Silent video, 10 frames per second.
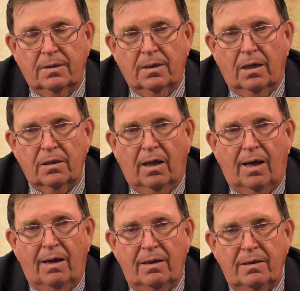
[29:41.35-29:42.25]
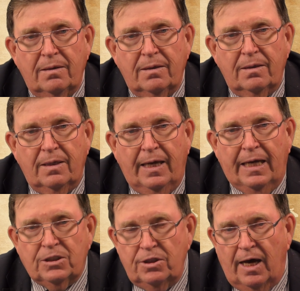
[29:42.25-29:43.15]
Allah
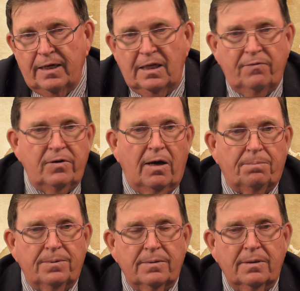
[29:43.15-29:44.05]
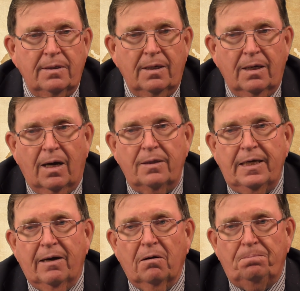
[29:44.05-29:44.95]
has not given up on the
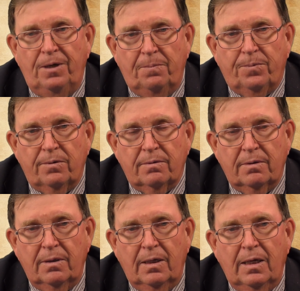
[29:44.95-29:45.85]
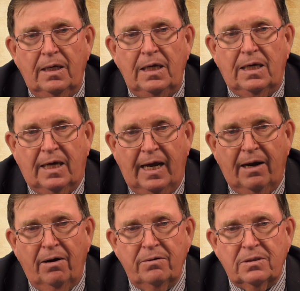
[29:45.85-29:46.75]
Arab people. He
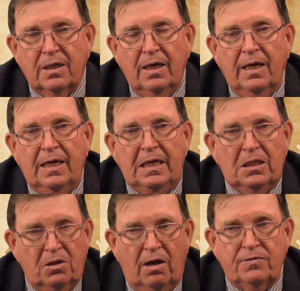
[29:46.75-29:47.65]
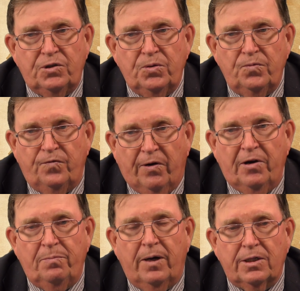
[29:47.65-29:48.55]
cares. He loves you very
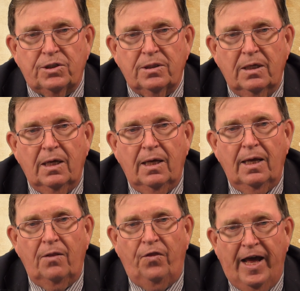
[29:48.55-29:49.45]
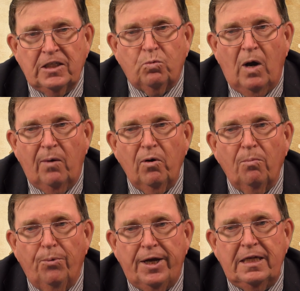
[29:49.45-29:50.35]
much. And that's why we're
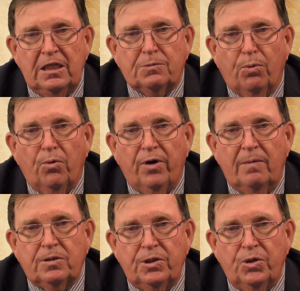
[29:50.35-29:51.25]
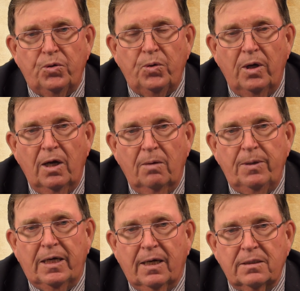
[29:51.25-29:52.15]
bringing these programs to you,
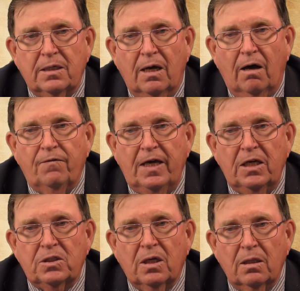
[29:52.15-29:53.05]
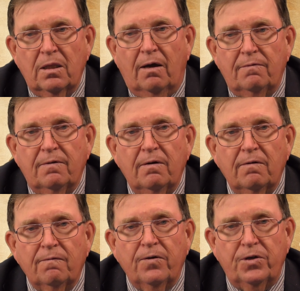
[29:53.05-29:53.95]
because of His love
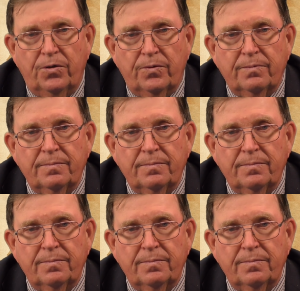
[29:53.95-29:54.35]
for you.